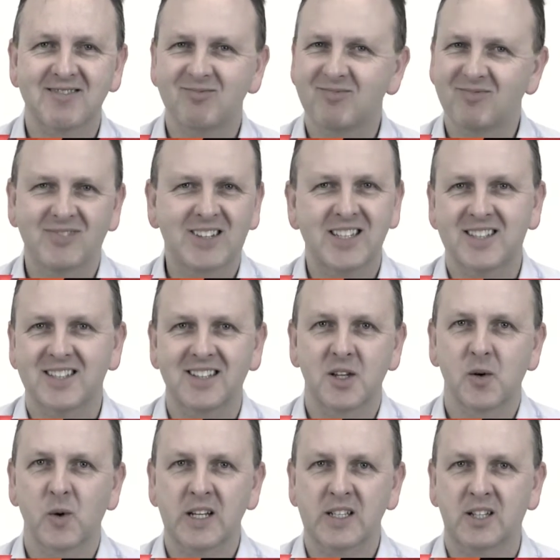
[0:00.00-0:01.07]
this isn't
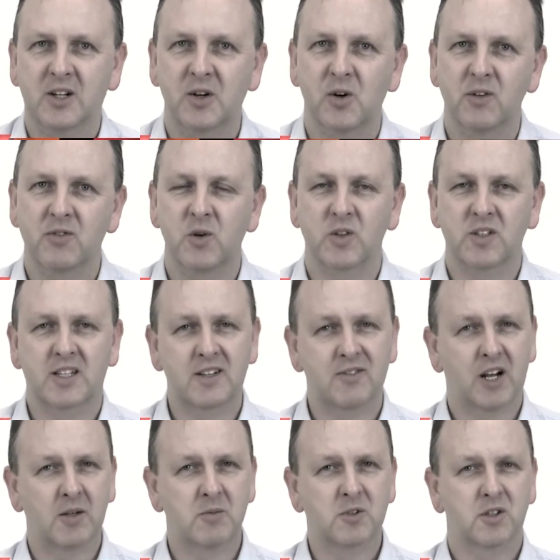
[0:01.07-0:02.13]
the way to go if you want to
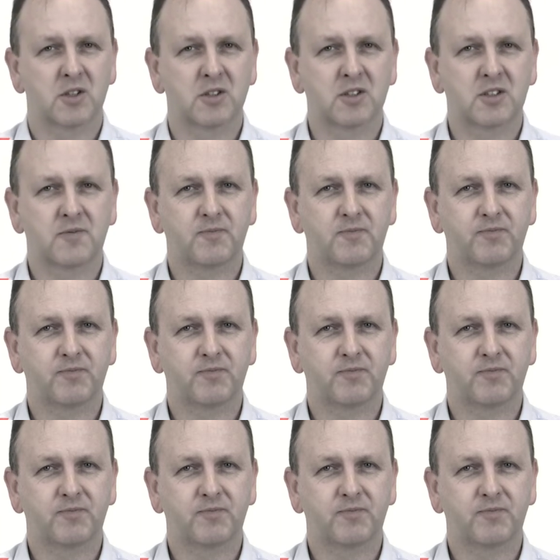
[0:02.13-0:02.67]
develop trust.